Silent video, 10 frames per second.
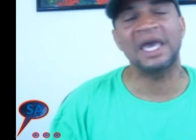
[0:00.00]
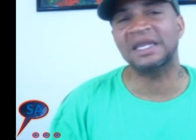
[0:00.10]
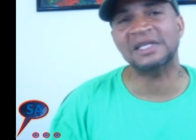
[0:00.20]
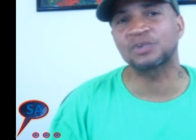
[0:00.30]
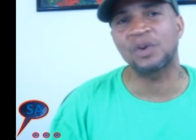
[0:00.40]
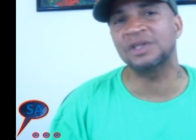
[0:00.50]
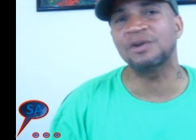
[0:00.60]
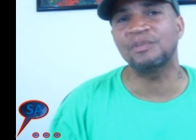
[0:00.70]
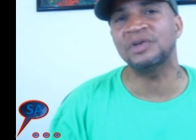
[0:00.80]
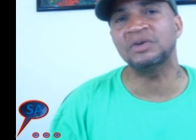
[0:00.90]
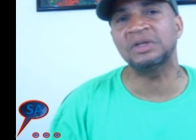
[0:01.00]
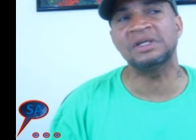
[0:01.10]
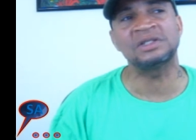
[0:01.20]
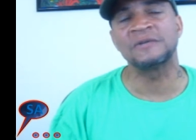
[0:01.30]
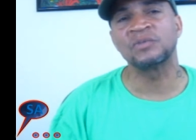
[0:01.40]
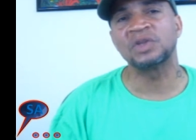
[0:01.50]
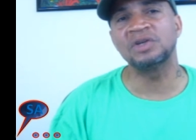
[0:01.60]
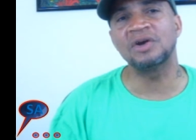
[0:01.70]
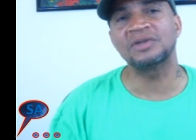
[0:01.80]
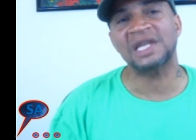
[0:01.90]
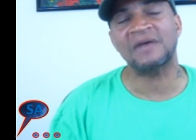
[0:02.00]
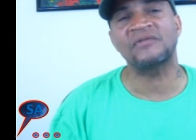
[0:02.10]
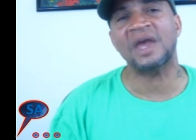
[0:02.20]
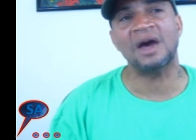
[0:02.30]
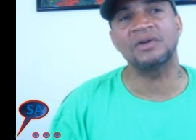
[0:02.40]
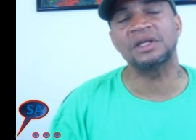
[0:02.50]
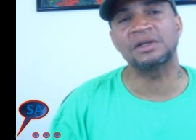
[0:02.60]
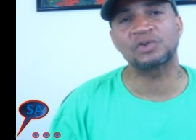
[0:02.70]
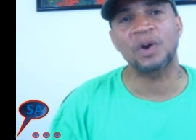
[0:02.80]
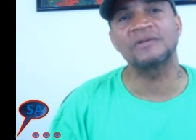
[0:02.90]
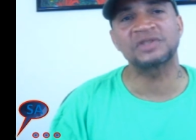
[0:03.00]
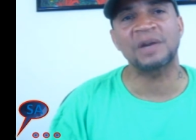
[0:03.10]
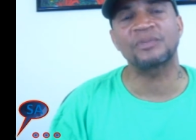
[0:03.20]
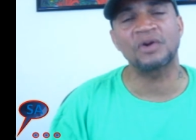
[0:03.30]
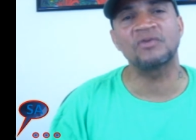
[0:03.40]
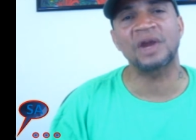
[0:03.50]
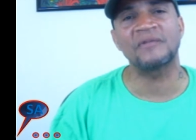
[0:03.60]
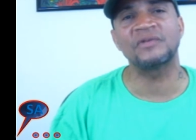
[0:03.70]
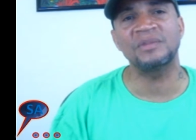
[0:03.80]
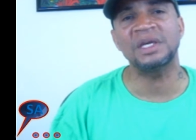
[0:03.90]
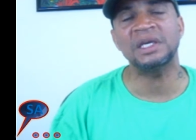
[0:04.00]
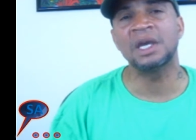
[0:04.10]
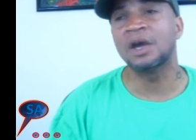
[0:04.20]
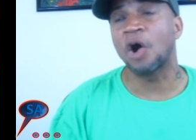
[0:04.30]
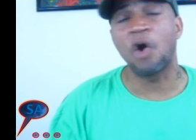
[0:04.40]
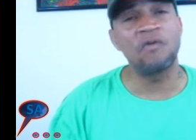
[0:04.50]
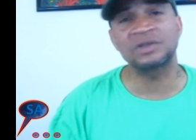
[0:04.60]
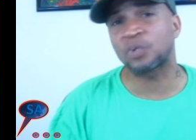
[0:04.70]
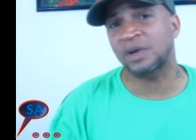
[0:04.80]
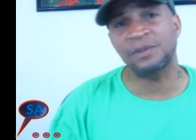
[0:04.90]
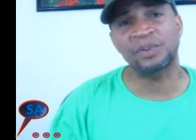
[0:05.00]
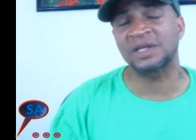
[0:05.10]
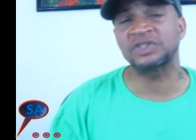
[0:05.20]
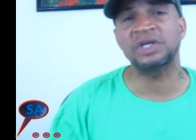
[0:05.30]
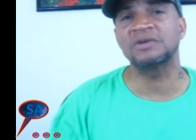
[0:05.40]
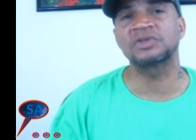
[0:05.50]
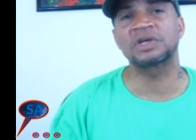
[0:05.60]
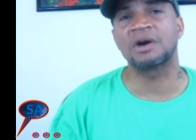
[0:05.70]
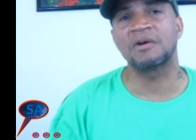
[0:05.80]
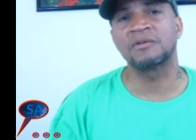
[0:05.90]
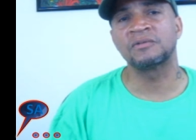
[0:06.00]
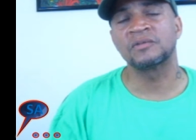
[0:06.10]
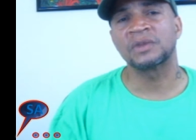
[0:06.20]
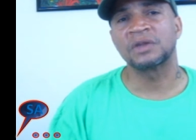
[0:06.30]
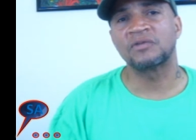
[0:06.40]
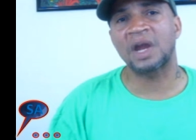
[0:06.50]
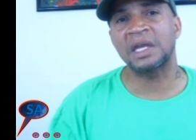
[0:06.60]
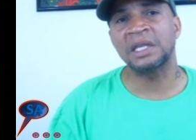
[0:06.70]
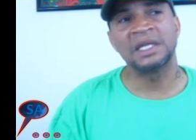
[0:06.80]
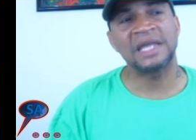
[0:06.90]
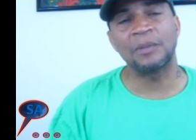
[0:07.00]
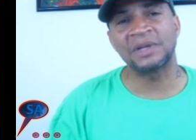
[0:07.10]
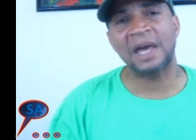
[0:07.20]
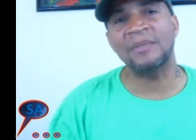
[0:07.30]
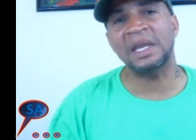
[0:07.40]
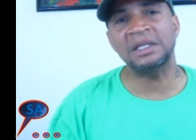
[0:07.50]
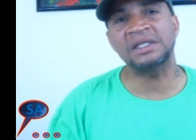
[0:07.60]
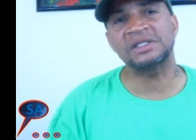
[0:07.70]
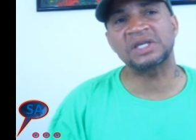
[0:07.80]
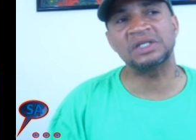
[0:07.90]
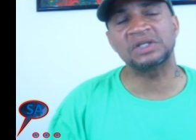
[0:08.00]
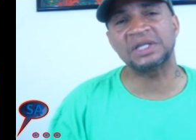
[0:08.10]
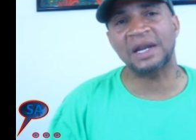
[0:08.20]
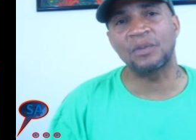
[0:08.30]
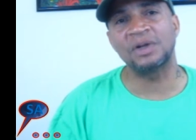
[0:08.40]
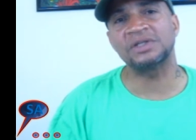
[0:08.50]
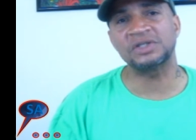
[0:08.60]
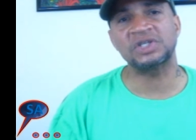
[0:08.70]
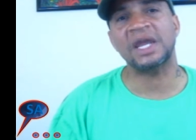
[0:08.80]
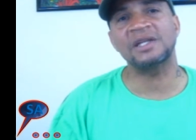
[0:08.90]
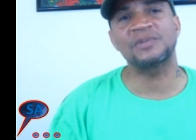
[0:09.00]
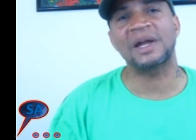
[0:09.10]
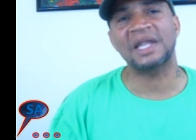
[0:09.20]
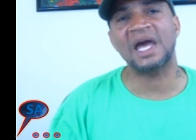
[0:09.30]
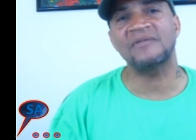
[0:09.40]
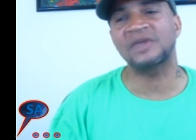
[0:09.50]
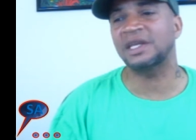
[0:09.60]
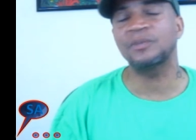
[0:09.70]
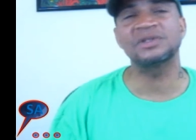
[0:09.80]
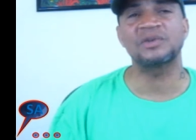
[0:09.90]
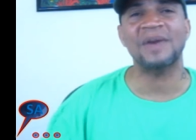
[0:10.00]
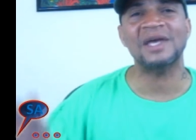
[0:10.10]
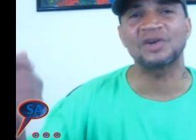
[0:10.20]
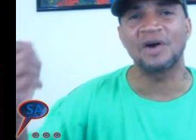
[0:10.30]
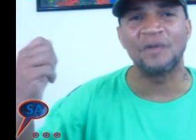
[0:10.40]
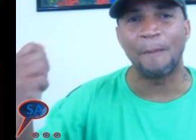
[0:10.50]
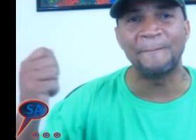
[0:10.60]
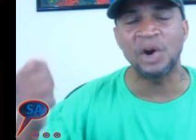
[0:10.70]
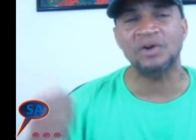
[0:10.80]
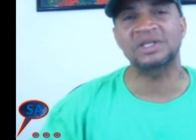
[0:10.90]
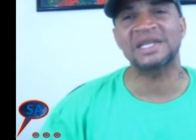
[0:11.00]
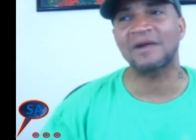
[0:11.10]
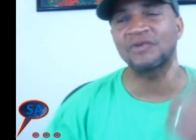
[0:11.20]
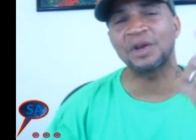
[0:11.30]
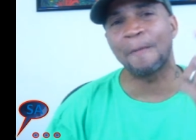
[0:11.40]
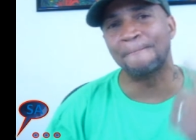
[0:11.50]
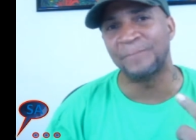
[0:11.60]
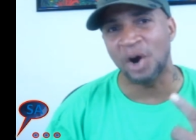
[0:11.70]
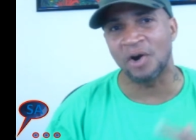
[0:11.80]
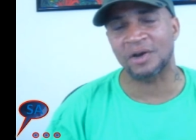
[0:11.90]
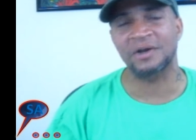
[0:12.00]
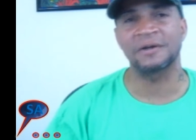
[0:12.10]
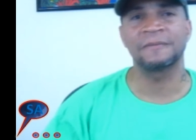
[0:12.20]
And that's one of the beauties, you know, that I found in the 12-step program for me over 20-plus years ago, right? That when I made the decision that I wanted to change my life, that it was a matter of a book, that I read a book.